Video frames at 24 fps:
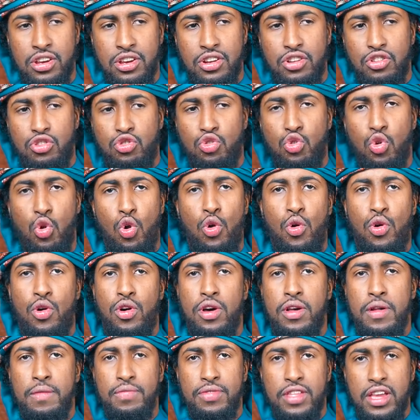
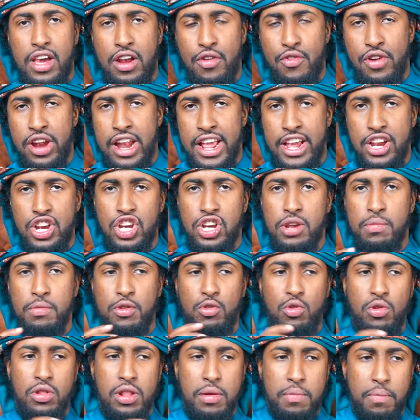draw a relationship
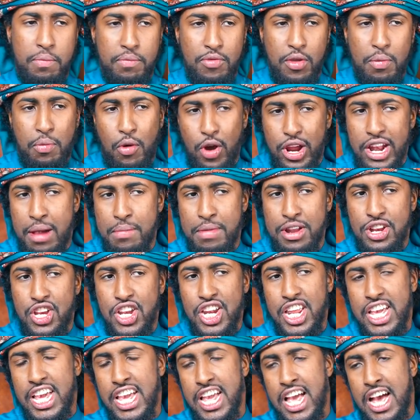between the, the point I'm
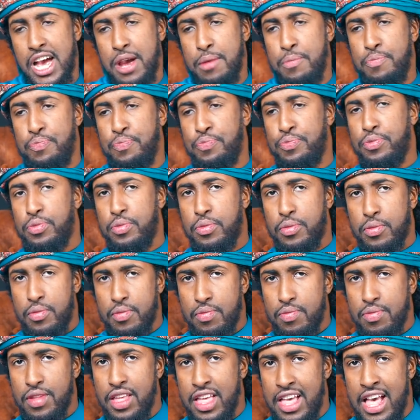mentioning here
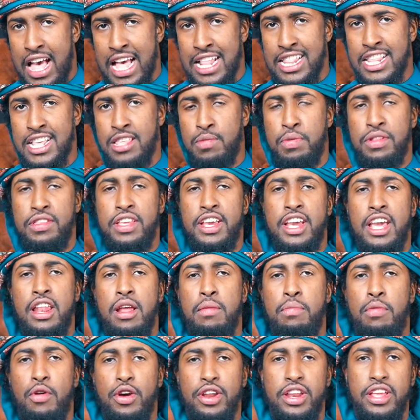and this particular
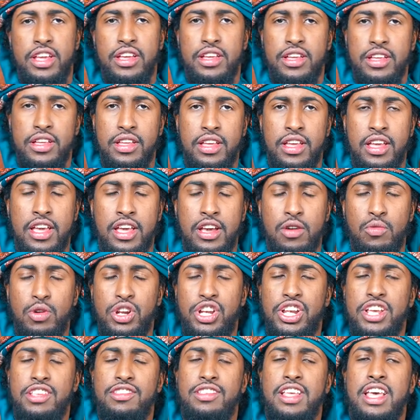point, which
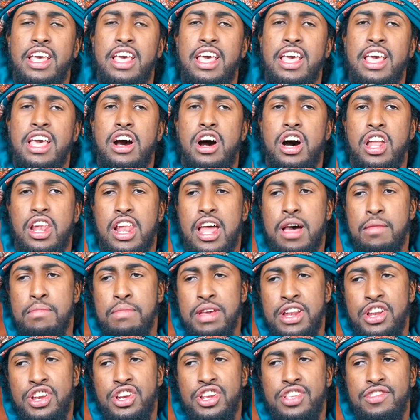is Allah
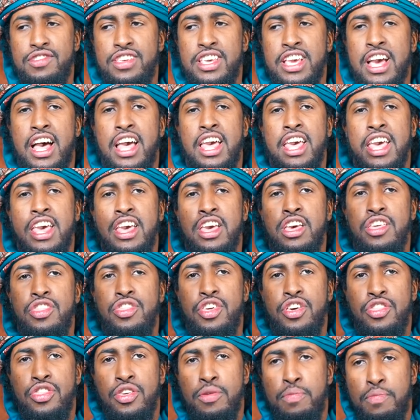mentions here
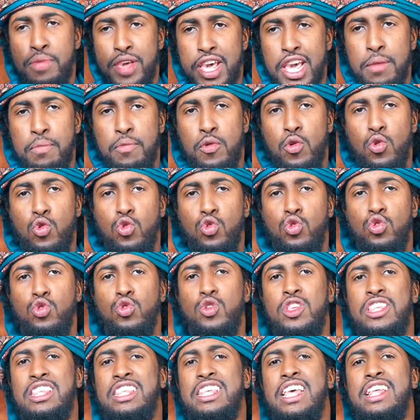that the people who do
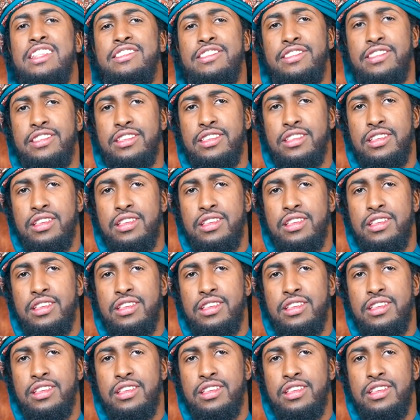sins,